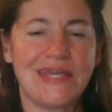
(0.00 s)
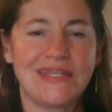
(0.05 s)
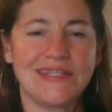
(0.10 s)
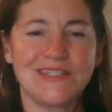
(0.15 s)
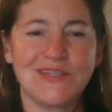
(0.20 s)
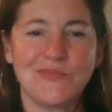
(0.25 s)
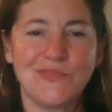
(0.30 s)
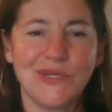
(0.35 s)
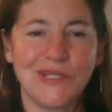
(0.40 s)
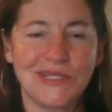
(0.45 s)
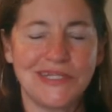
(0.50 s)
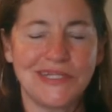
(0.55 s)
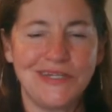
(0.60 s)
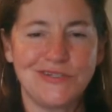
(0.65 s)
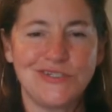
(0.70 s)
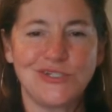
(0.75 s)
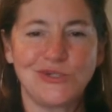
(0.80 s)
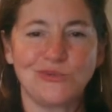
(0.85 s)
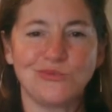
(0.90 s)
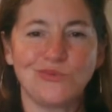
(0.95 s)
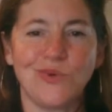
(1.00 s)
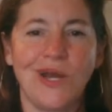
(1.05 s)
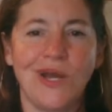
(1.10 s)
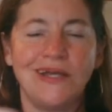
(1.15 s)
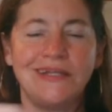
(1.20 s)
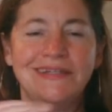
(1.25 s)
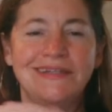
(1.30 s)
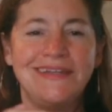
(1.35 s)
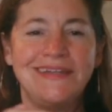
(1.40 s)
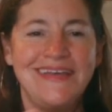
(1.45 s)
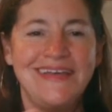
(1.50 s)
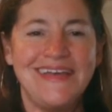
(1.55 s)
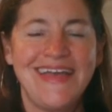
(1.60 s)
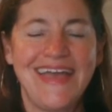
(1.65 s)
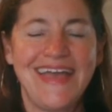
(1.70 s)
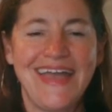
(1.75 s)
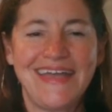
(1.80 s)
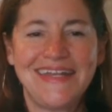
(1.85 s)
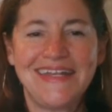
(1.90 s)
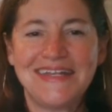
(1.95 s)
and its ability to run
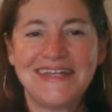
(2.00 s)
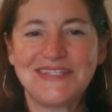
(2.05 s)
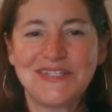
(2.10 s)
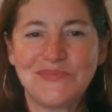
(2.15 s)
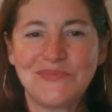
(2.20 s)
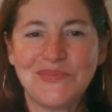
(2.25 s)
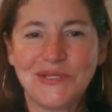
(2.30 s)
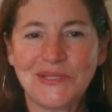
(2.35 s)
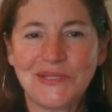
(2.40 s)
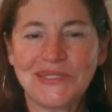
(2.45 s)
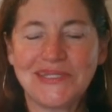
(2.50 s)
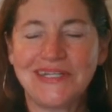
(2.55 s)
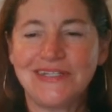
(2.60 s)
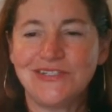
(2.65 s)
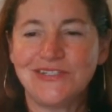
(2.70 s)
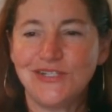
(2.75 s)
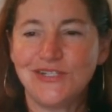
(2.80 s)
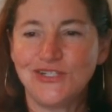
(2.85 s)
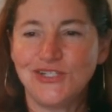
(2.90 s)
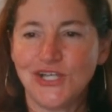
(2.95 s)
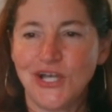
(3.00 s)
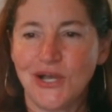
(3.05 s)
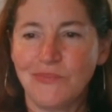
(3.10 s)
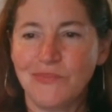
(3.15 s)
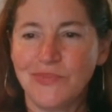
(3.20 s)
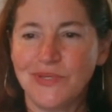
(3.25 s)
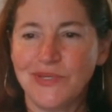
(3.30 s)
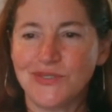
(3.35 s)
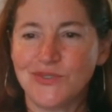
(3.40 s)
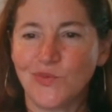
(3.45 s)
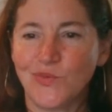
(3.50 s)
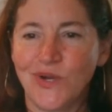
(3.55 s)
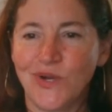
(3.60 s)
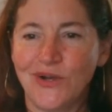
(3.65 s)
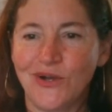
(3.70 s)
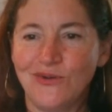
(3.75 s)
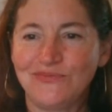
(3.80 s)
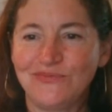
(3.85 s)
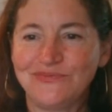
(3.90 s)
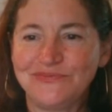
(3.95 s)
and its ability to jump as
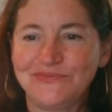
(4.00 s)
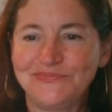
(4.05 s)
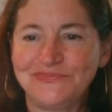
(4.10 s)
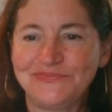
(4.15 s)
well.